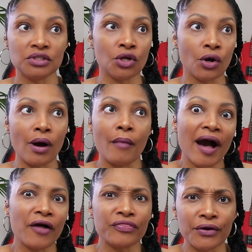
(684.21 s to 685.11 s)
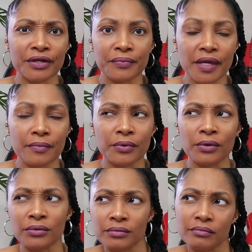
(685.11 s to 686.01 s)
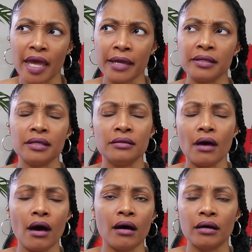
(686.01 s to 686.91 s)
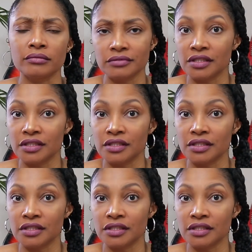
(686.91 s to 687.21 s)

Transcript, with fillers: you know, about thirty people, maybe uh